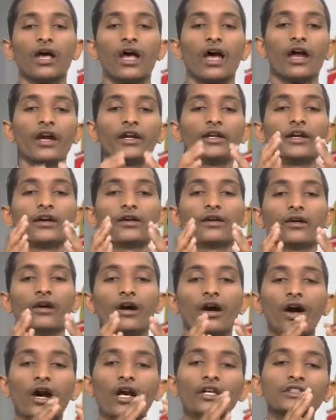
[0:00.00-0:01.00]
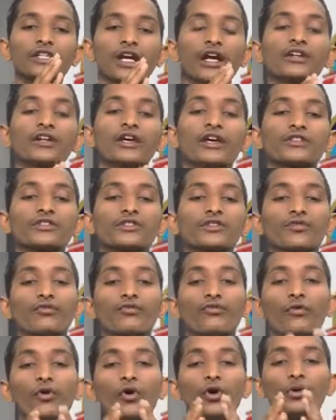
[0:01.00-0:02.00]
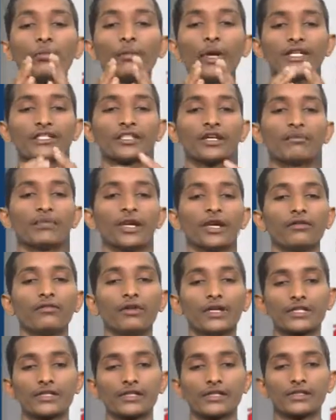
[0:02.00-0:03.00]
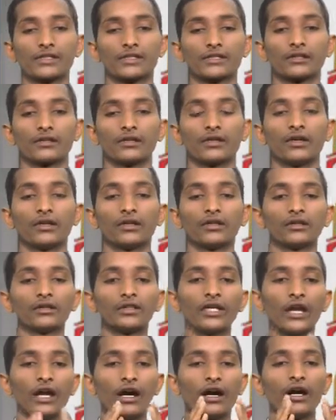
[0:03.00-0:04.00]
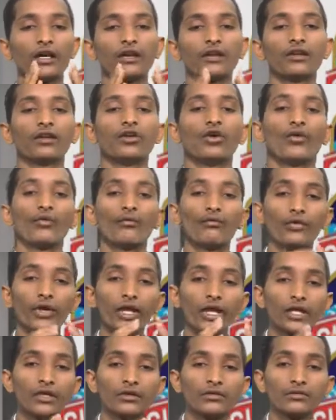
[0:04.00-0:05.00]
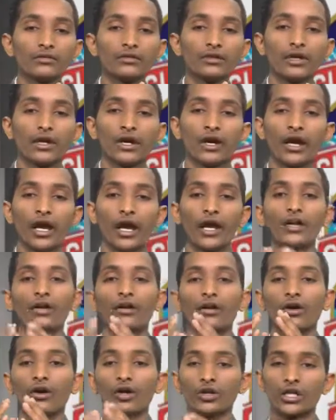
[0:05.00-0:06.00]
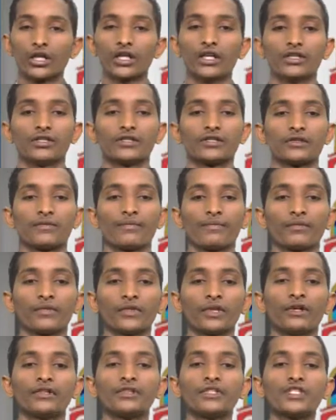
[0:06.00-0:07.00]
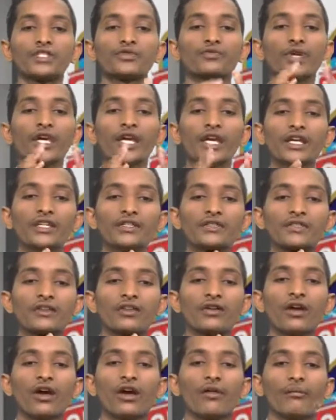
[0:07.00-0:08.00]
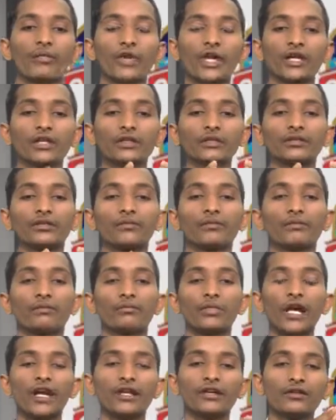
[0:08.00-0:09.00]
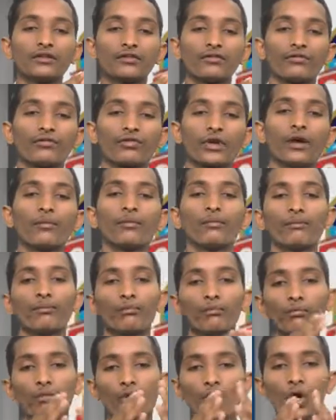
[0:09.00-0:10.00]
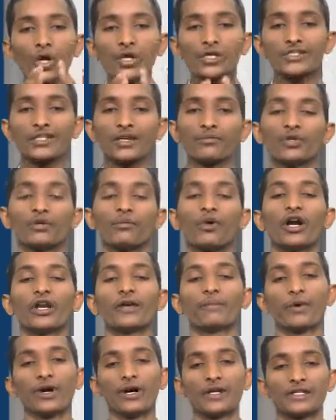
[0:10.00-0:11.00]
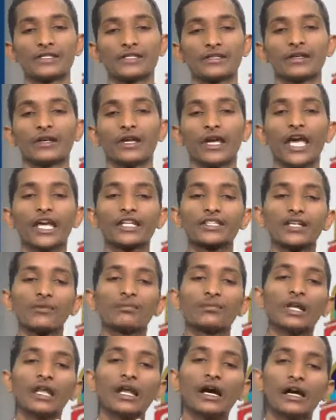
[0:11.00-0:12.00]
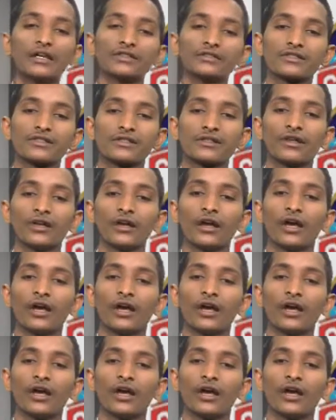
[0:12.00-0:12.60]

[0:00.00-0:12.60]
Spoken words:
And heart contains 4 major blood vessels. They are vein and arteries. These veins bring blood from most of the body parts except lungs,